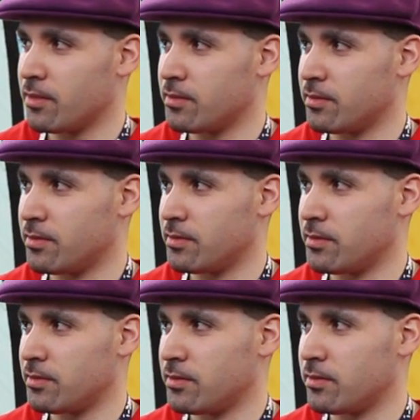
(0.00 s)

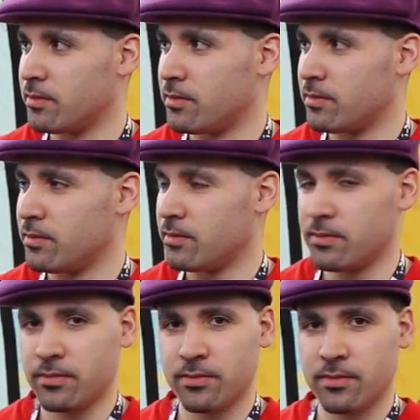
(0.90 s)

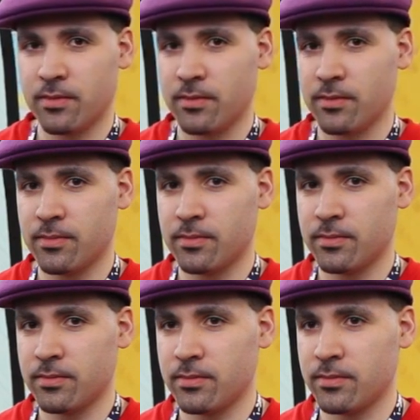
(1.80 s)

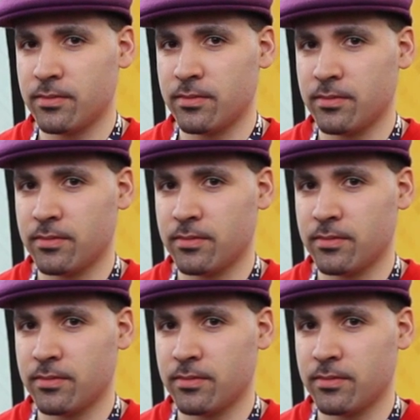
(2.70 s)
(silent)